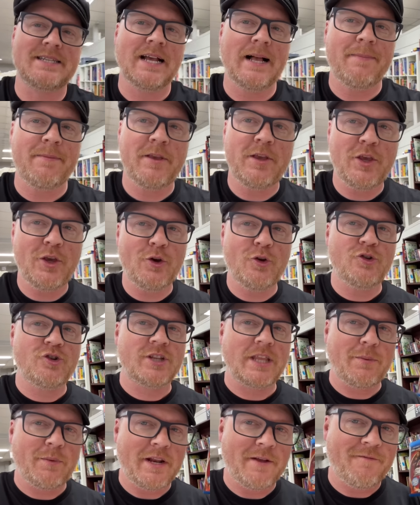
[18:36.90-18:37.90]
um,
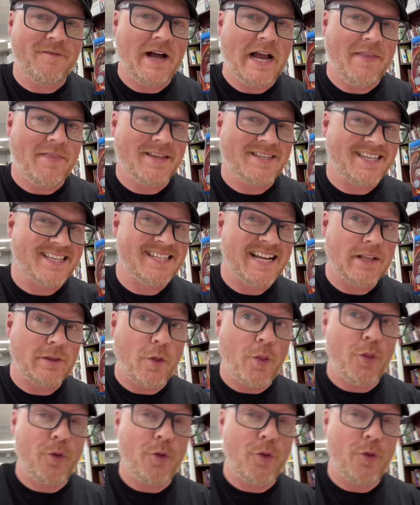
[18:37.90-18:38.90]
usually when you find this, it's not the
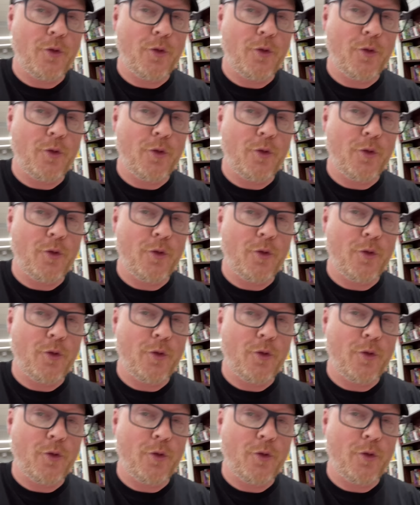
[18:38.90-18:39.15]
3D